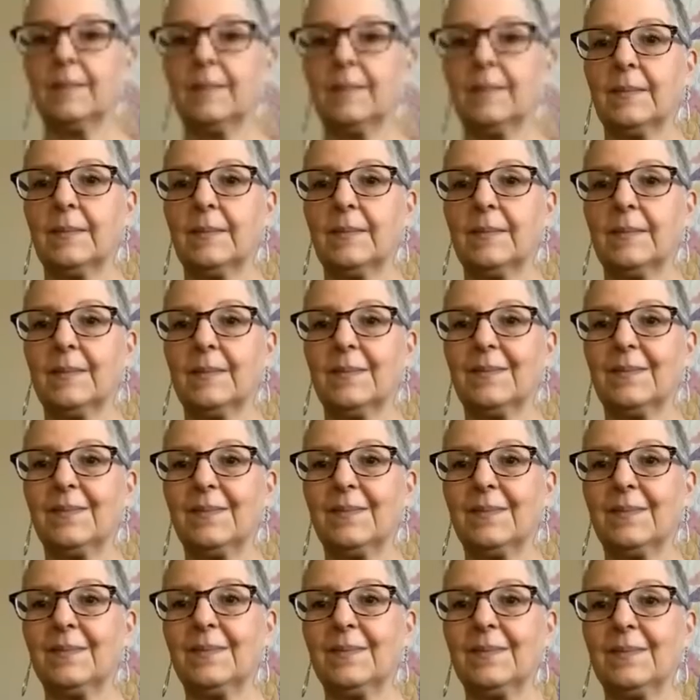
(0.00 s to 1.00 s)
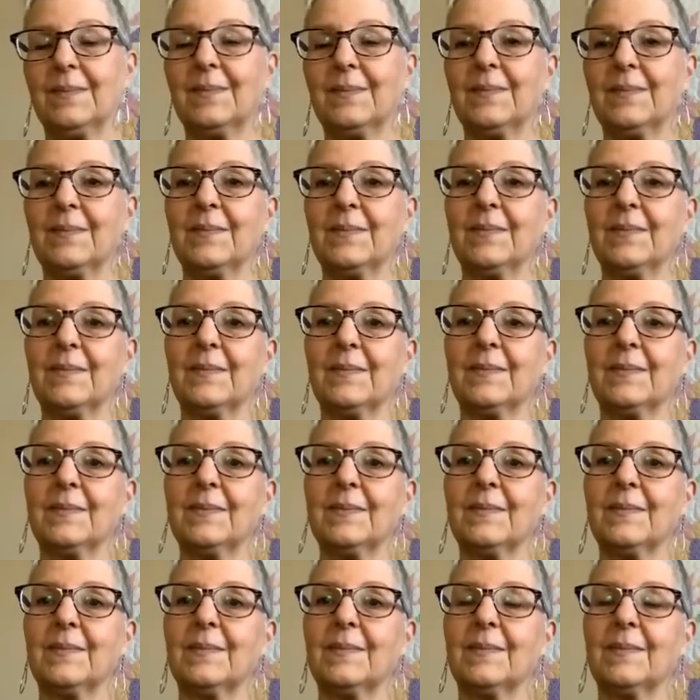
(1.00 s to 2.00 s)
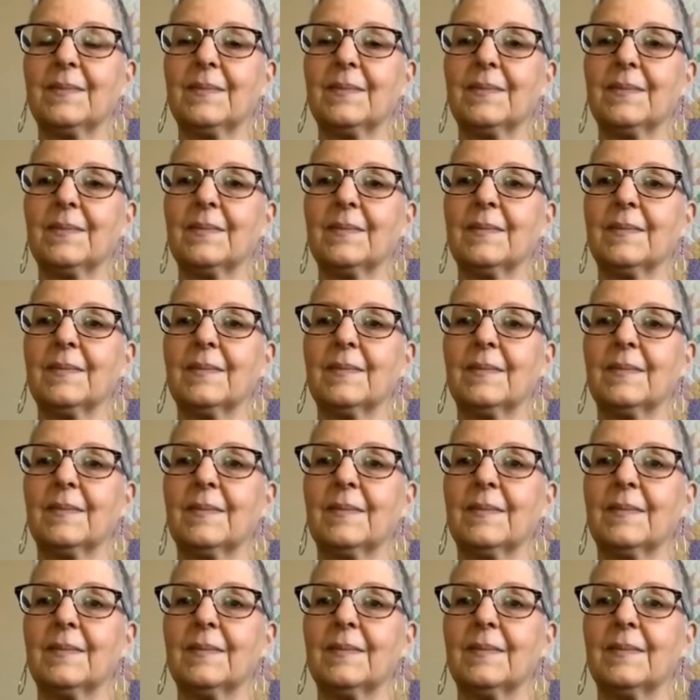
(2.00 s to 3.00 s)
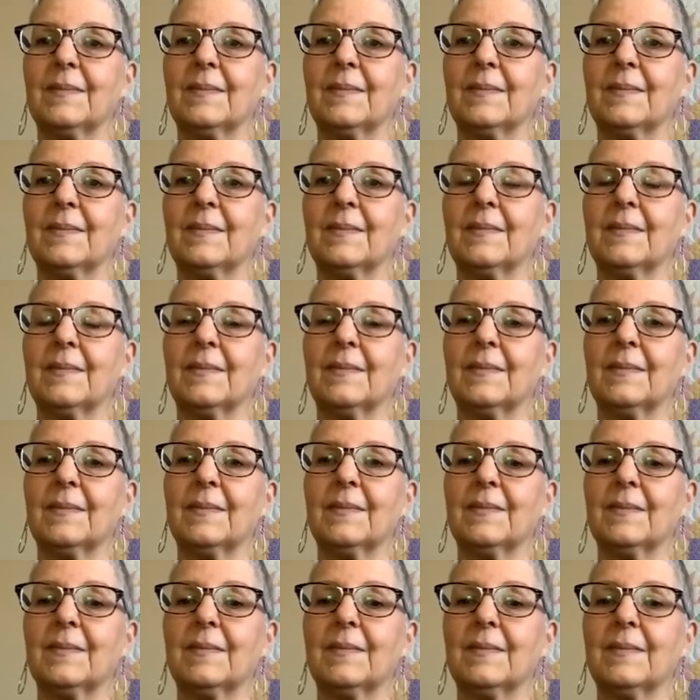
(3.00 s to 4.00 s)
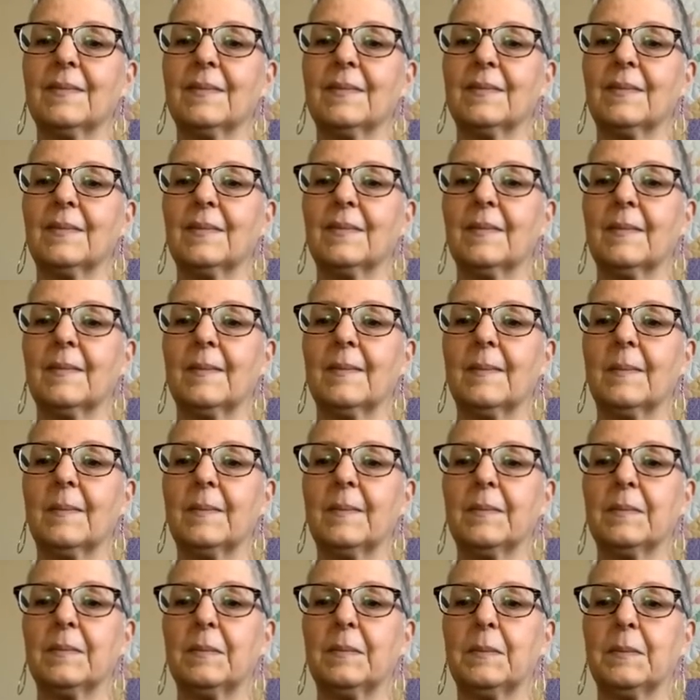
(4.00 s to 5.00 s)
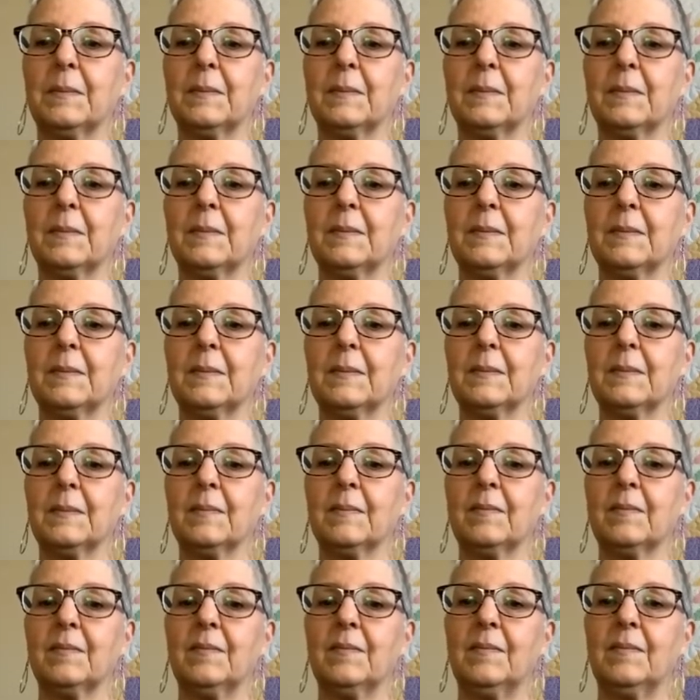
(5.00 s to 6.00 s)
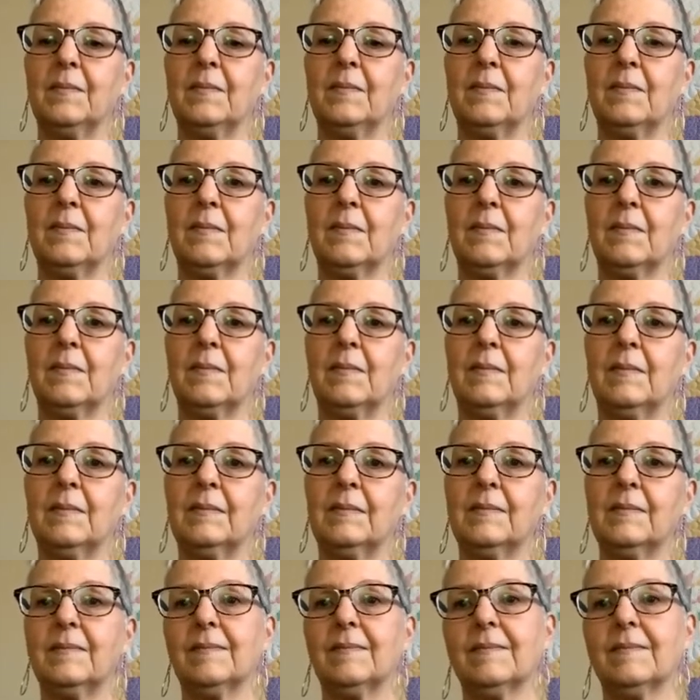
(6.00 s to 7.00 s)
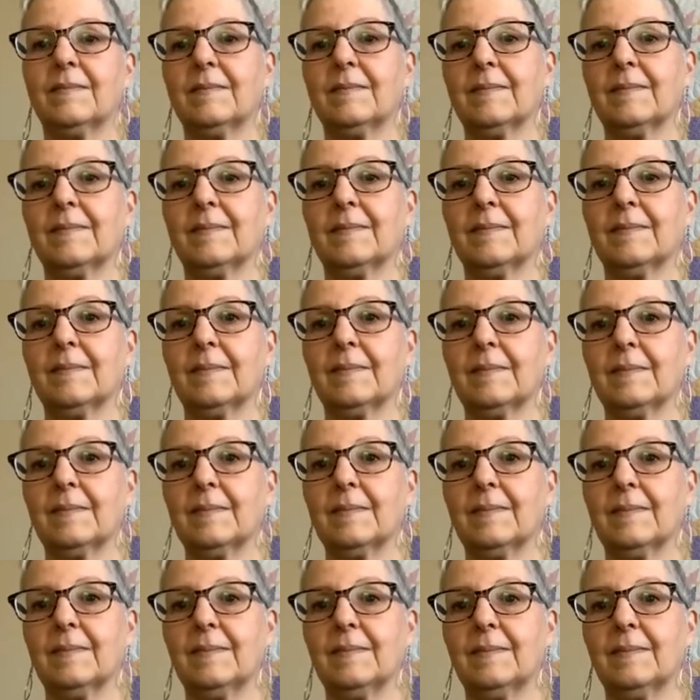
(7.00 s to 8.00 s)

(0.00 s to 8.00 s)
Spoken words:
The person shown says nothing.